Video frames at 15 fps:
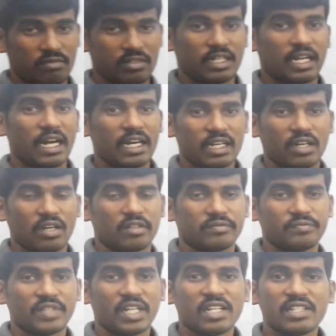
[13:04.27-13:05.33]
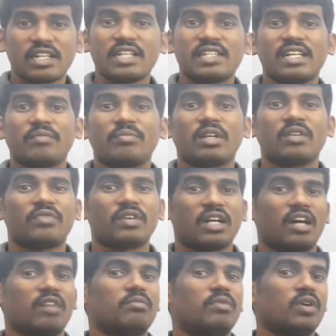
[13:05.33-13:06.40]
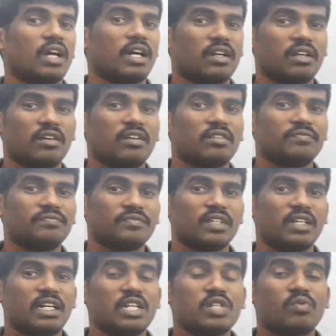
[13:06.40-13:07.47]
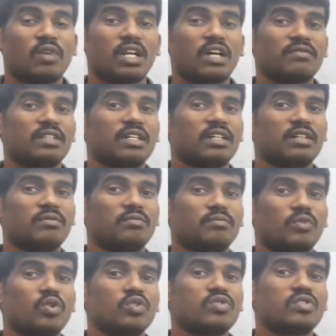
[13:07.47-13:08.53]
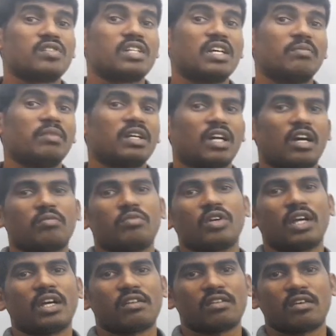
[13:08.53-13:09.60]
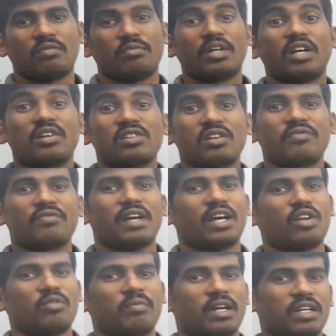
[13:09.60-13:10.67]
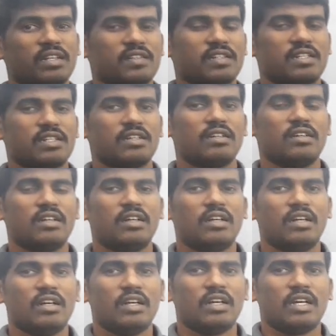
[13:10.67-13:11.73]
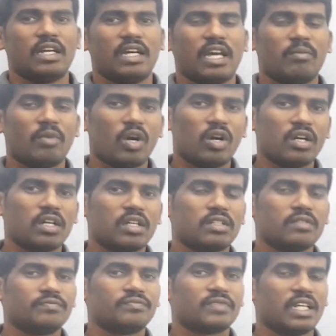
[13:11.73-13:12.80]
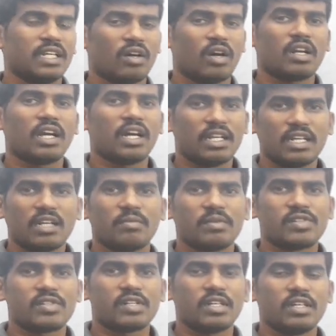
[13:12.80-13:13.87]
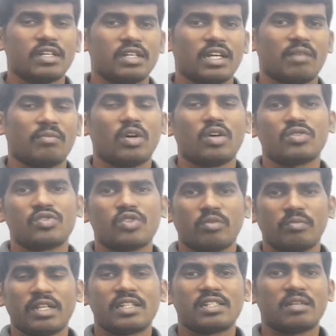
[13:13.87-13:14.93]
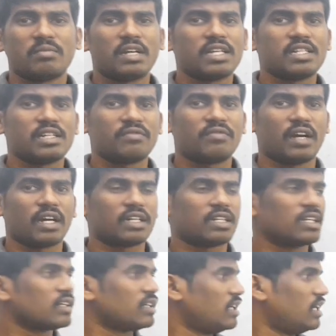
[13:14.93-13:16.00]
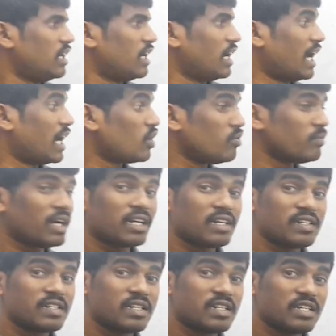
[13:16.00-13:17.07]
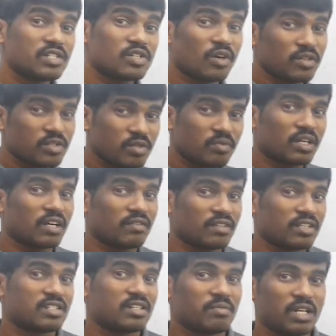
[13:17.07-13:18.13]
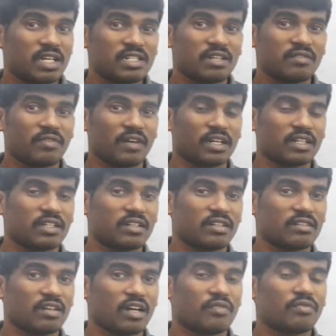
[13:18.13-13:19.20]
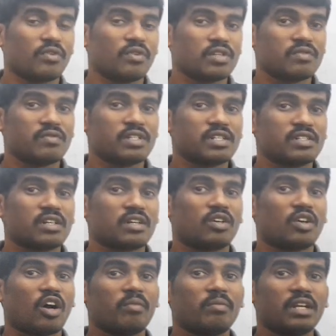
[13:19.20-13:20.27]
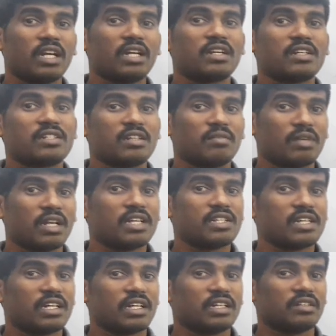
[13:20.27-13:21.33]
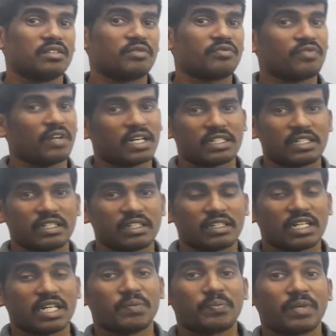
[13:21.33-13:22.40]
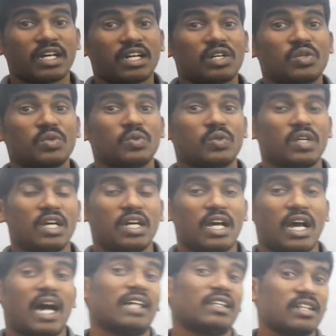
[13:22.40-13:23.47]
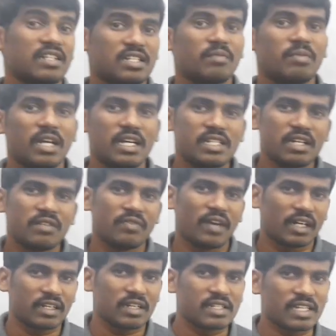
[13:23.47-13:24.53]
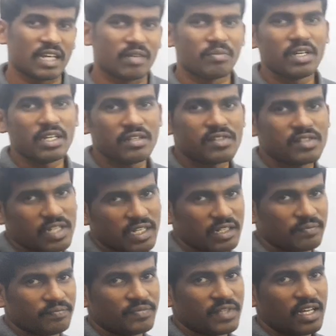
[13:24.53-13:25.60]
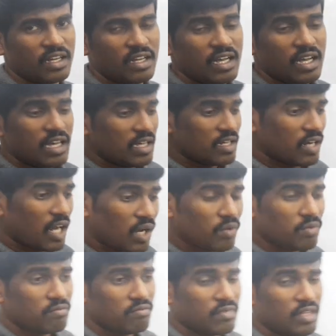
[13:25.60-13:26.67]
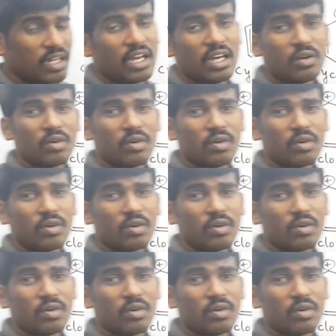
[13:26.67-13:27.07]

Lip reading: cation, it is an example of a carbocation. It is one of the most stable carbocation because of aromaticity. In organic chemistry, among so many stabilizing factor, aromaticity is also one of the stabilizing factor, of course, which is the dominant stabilizing factor compared to other stabilizing factors can be seen. Now there are